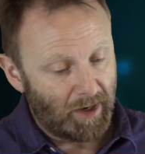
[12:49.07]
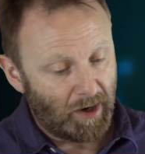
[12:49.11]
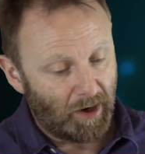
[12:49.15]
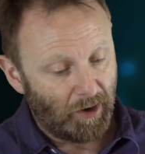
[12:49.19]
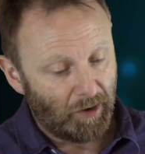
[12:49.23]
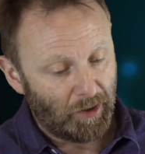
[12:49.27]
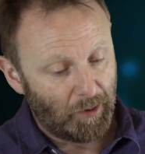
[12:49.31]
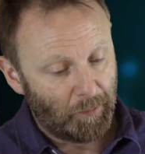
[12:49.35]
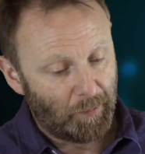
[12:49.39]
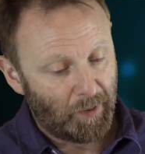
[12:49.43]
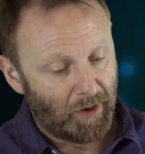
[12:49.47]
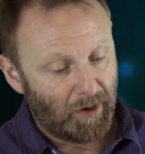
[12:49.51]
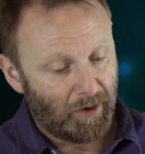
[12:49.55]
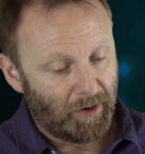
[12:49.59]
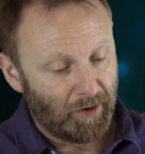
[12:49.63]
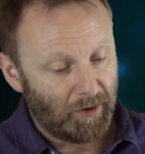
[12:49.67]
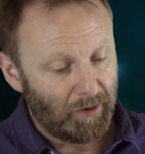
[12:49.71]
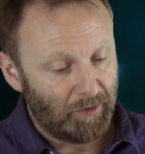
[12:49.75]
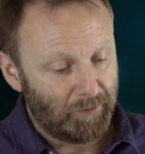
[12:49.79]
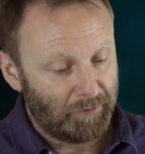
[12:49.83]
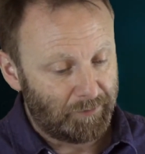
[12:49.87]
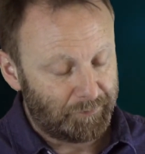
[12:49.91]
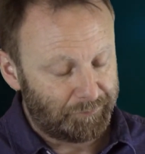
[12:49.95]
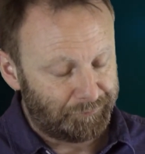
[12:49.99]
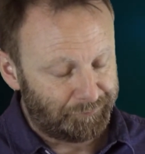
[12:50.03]
on the part
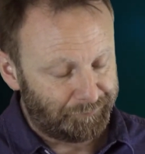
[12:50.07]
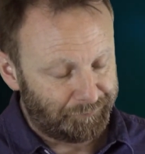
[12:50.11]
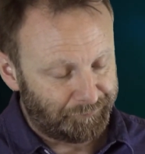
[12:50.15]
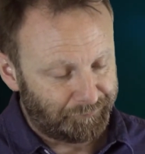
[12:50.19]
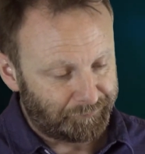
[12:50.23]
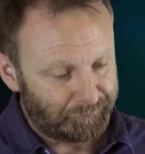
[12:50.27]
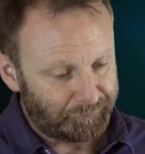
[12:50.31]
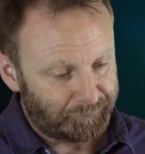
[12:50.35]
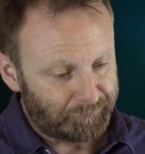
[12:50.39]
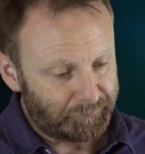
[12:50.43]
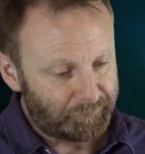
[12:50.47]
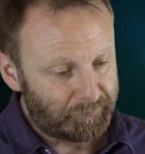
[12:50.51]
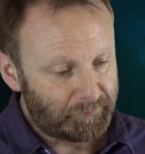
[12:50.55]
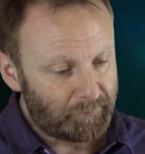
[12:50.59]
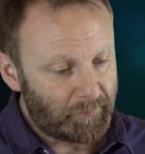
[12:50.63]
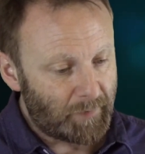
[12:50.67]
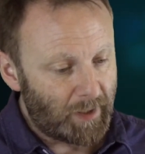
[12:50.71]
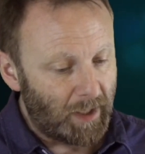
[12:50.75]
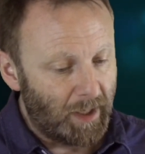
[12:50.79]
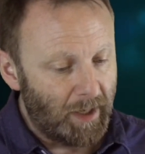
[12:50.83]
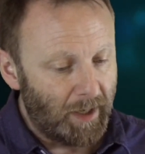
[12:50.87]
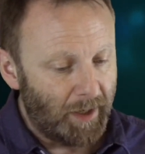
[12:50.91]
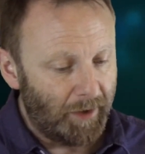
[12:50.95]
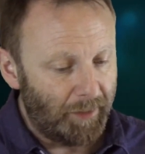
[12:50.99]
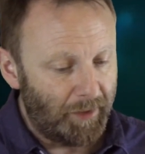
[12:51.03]

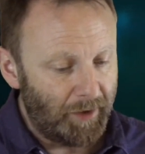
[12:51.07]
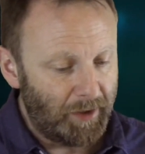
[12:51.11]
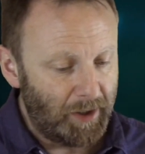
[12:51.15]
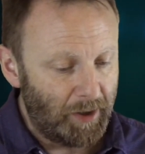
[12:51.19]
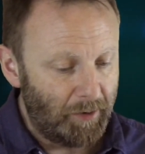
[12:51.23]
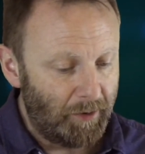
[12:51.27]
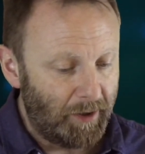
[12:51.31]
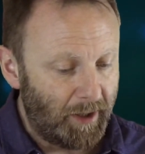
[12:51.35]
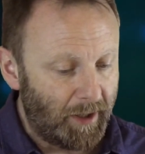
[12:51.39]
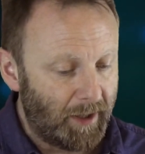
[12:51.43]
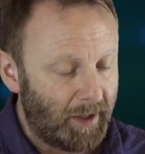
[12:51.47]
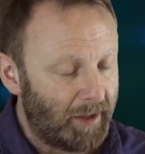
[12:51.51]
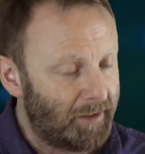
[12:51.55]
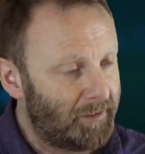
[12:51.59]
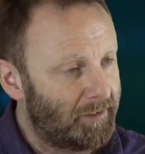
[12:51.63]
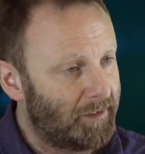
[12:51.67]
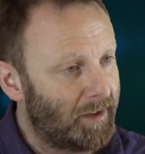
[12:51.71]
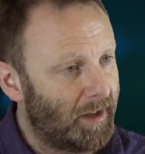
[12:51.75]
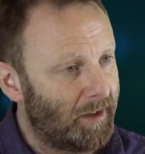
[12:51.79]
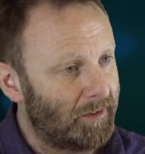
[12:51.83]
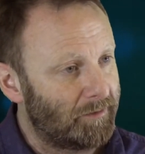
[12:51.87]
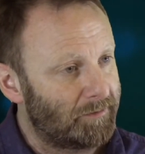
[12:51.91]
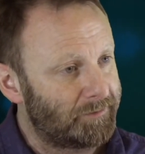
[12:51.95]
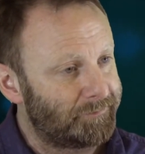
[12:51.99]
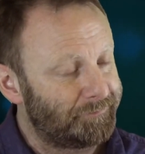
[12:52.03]
of the union
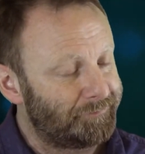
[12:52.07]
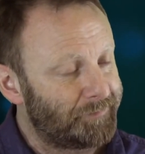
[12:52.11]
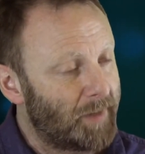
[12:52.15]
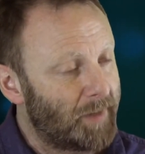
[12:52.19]
itself.